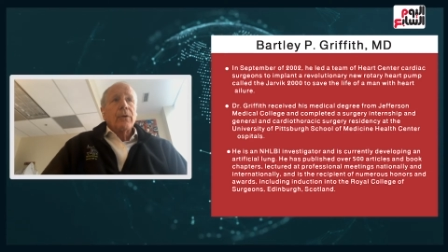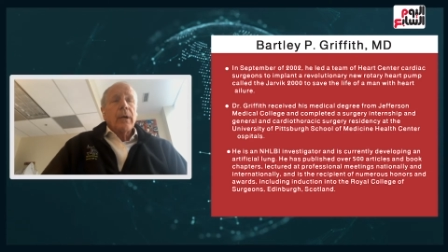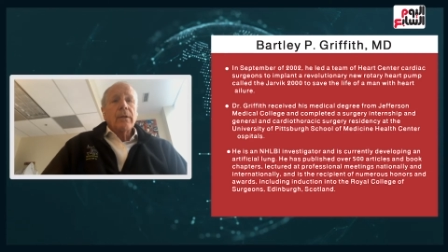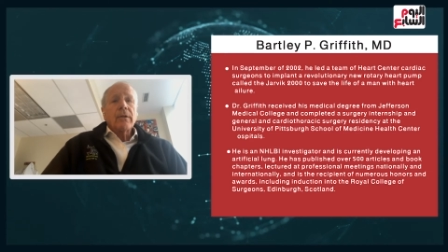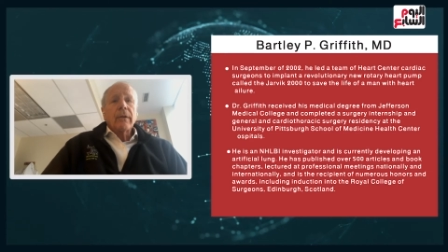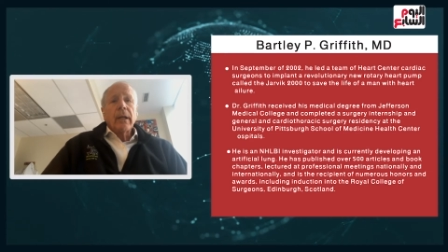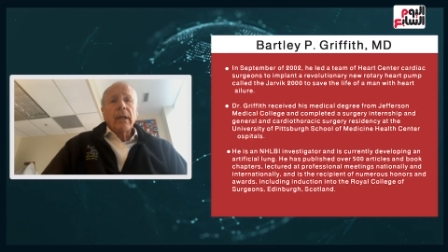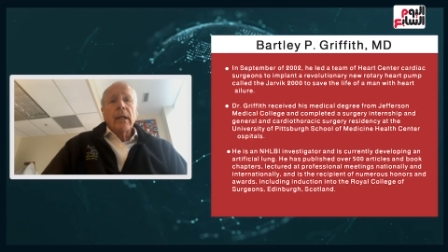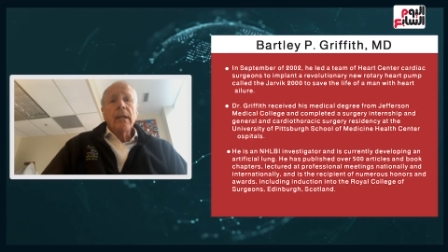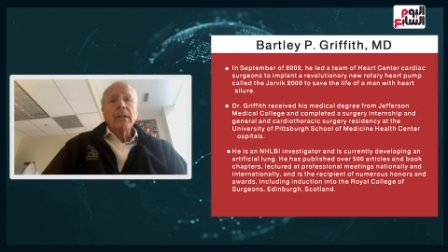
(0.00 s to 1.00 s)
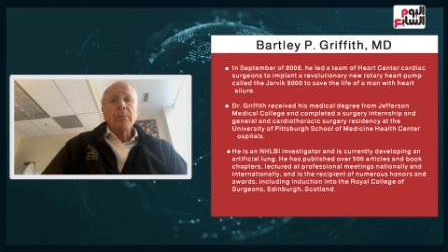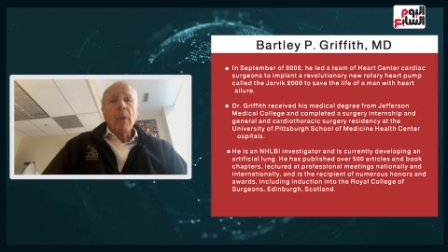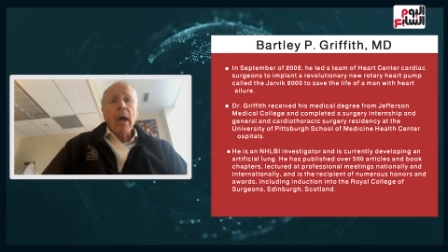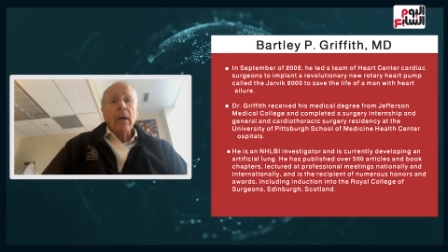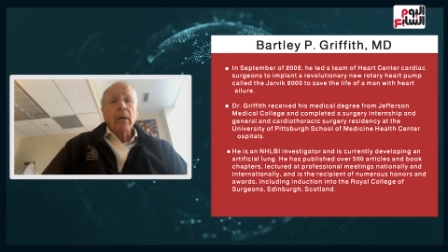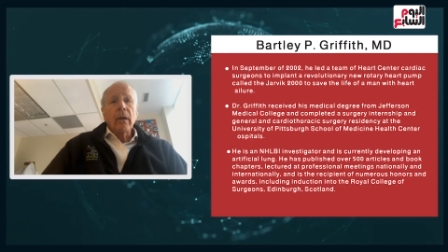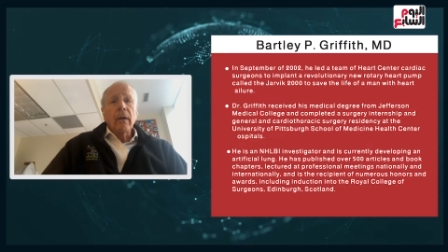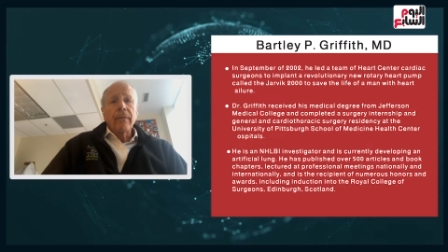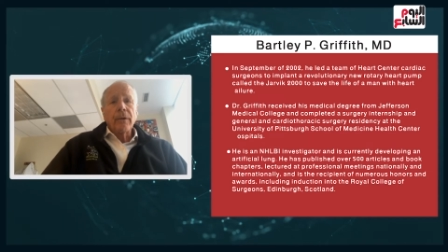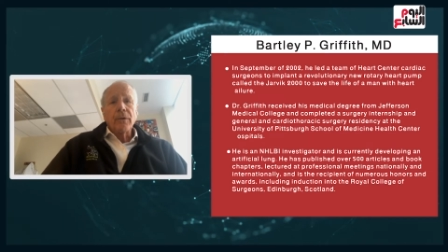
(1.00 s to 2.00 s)
translating his model
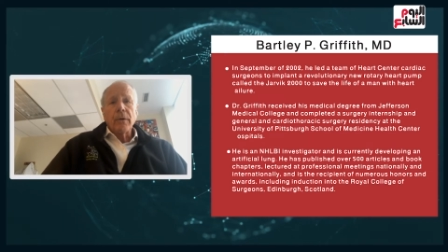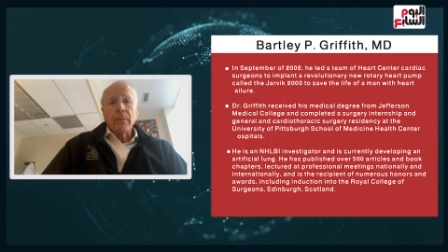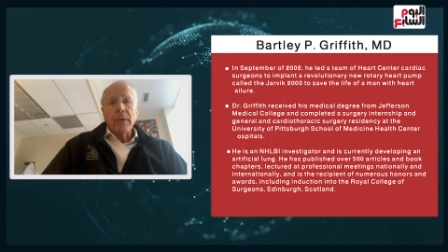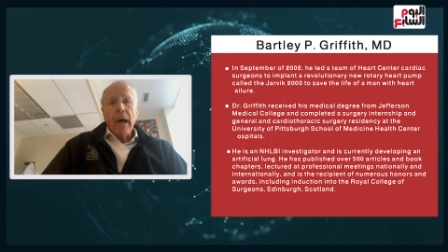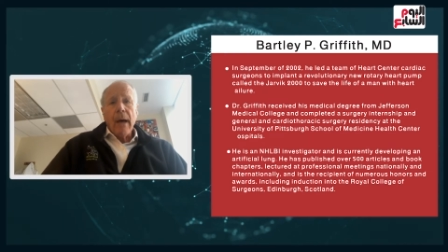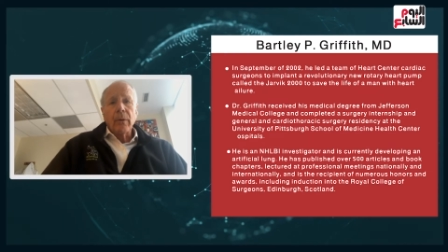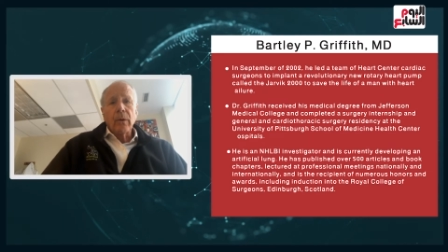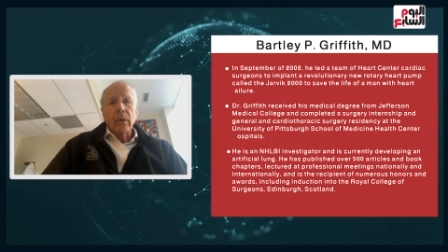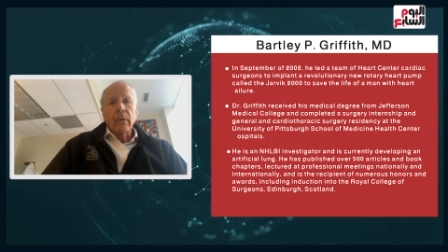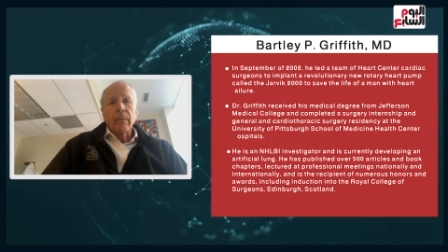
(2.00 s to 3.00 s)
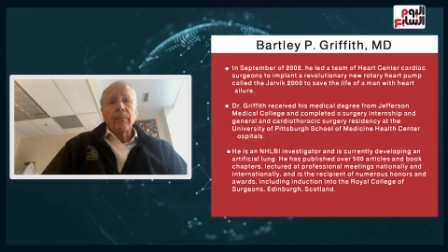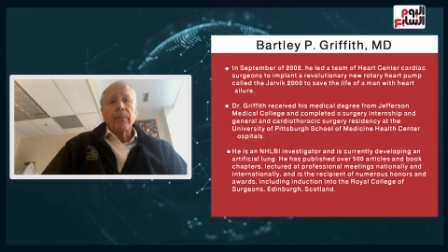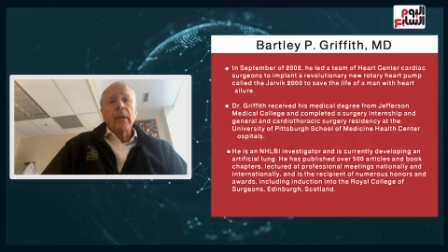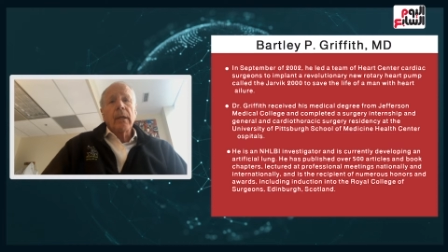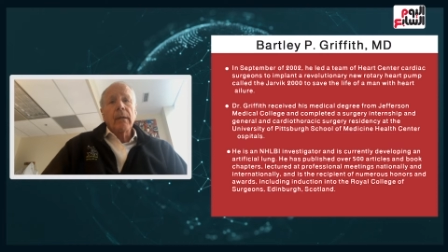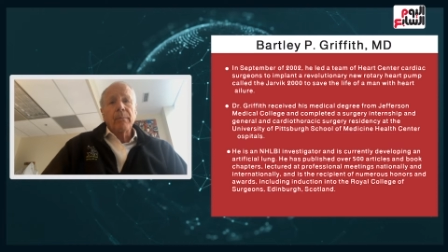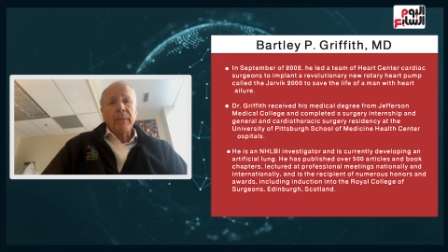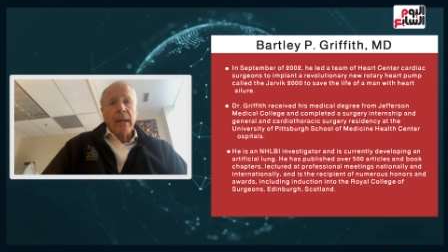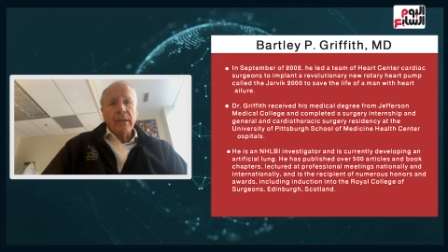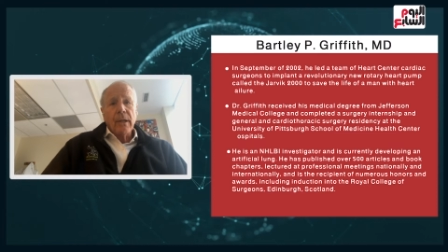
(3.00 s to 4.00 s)
of intra-abdominal
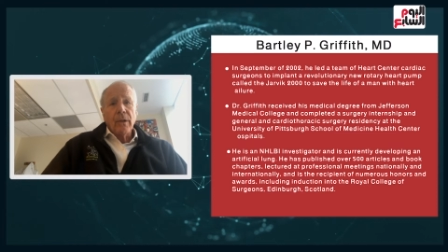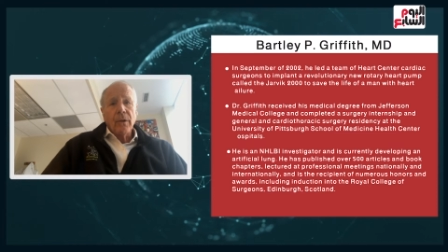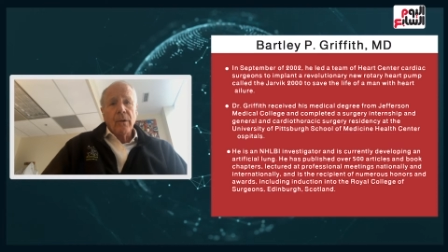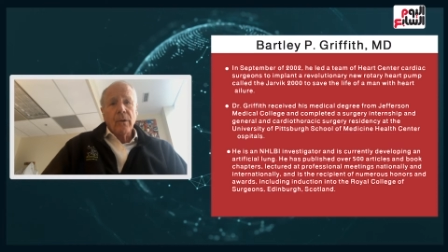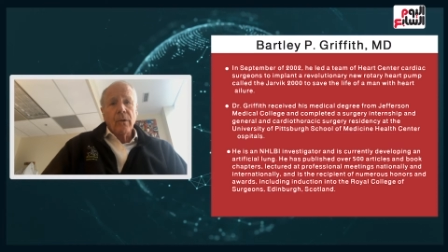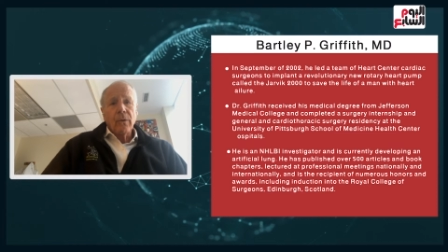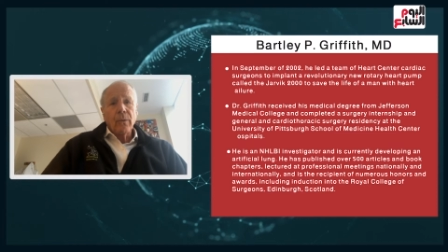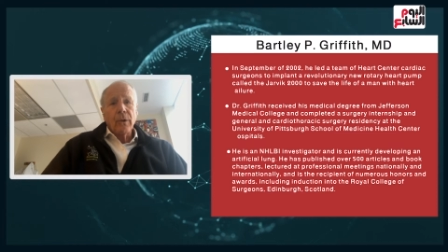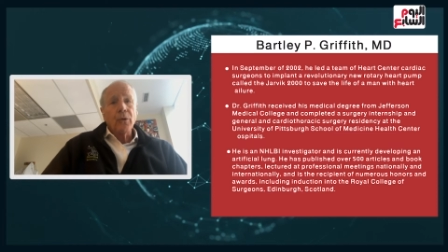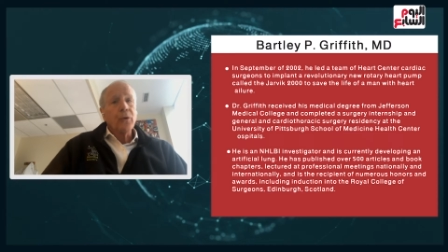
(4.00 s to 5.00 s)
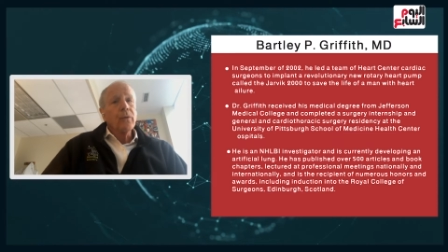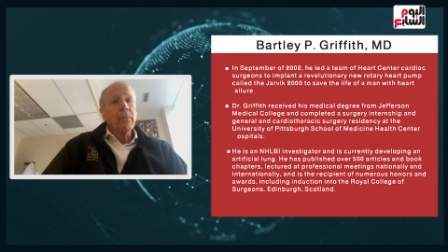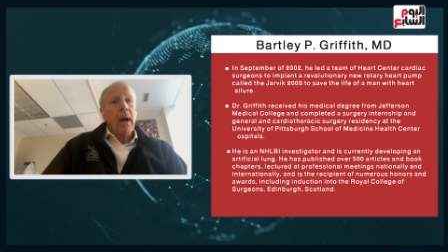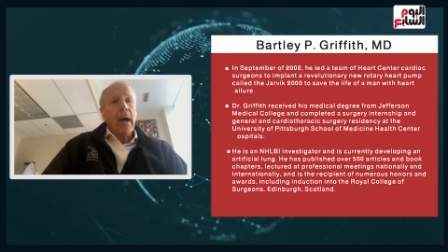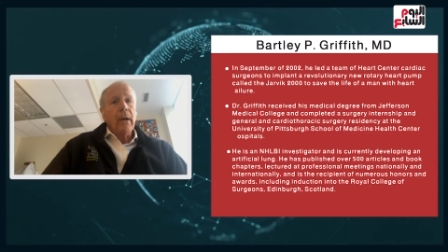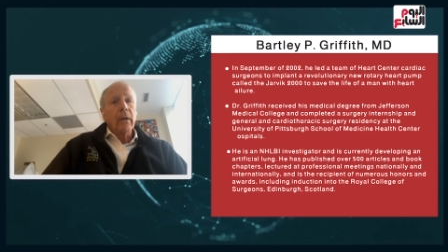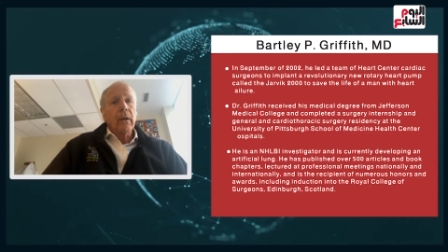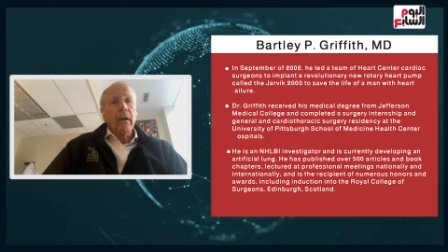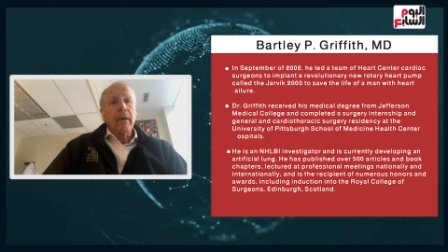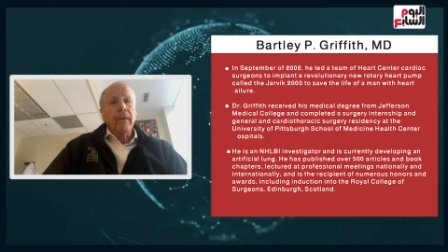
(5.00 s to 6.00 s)
implantation to a true model
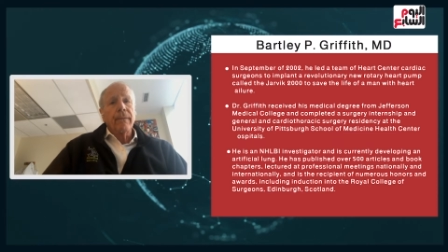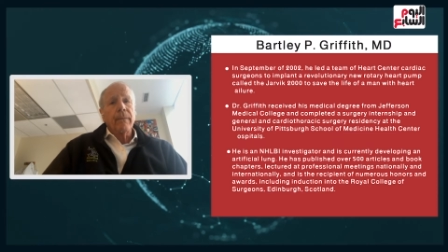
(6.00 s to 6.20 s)
of